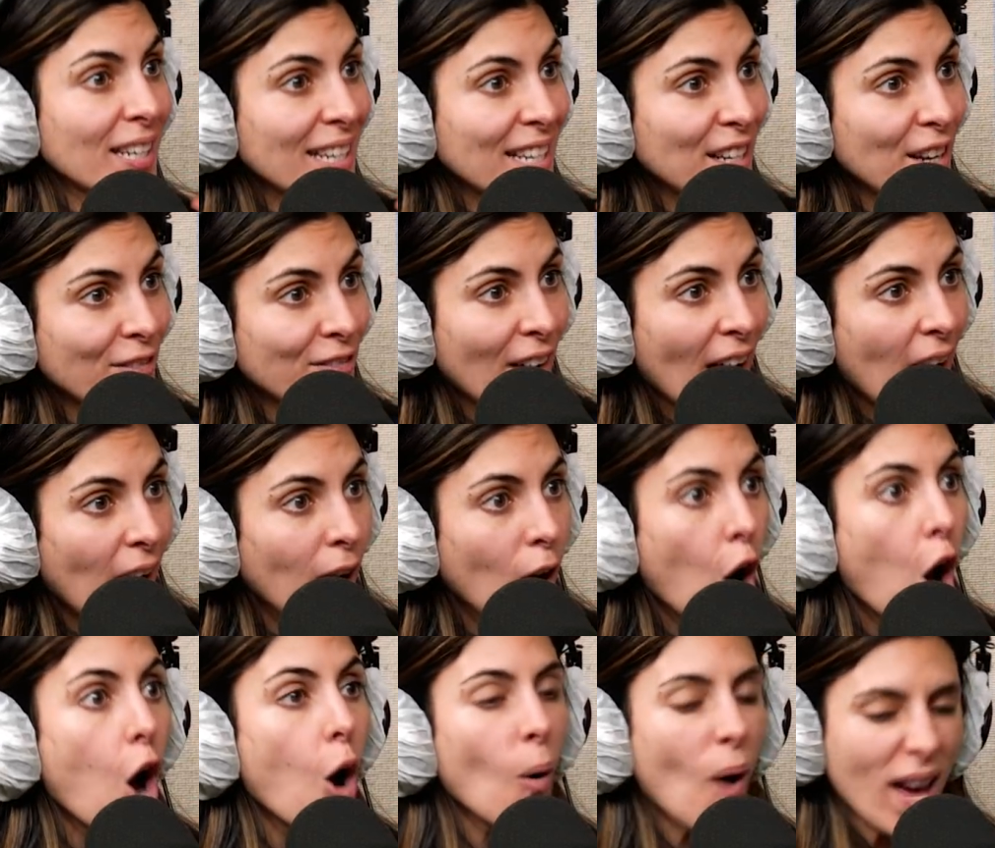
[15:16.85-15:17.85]
Giannina fell?
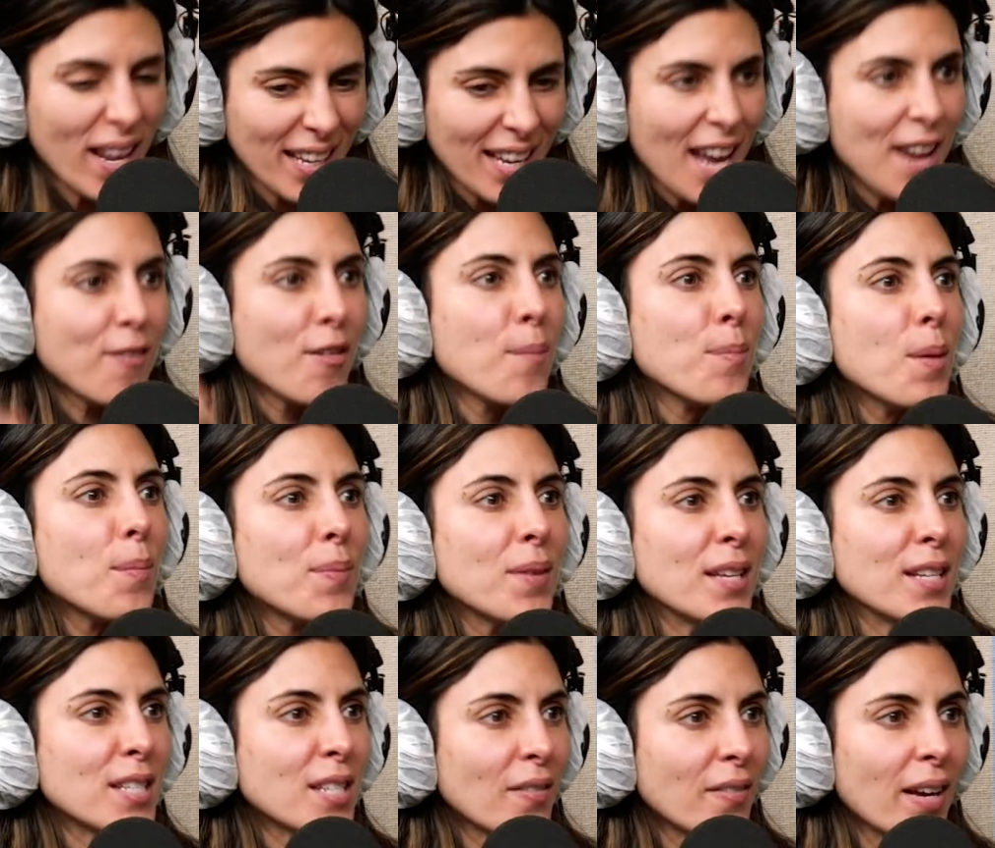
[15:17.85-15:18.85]
Oh, and gave him the piece of it?